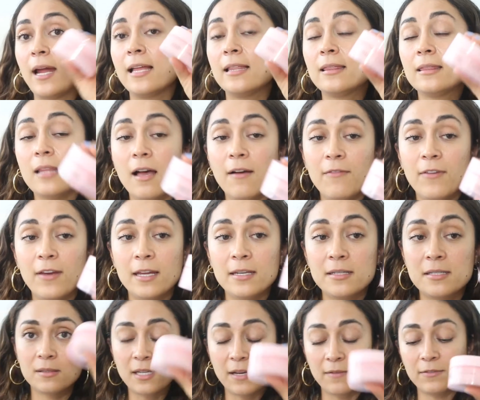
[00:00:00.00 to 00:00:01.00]
I love
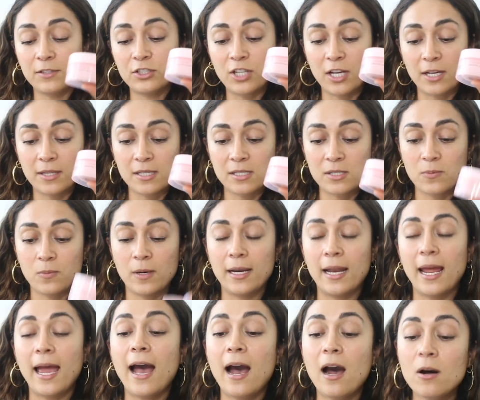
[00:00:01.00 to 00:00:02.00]
it. Definitely check this one
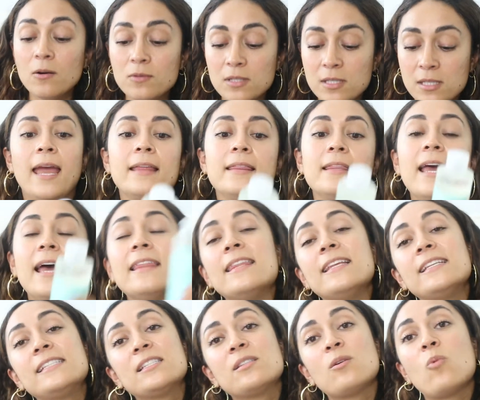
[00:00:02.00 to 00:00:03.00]
out. And
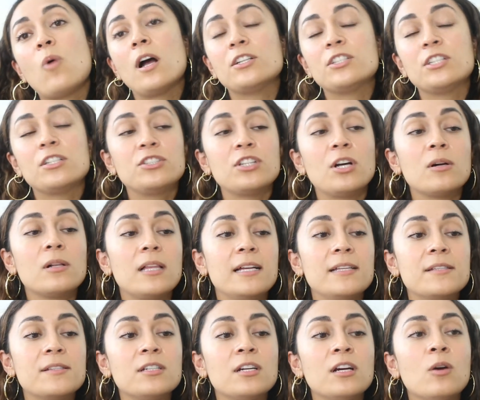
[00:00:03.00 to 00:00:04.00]
this is a washout gel
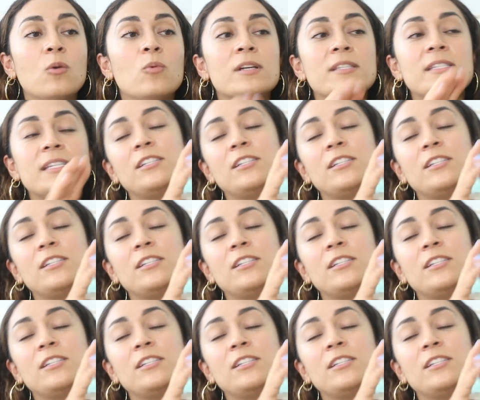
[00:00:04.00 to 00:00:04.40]
cleanser. What's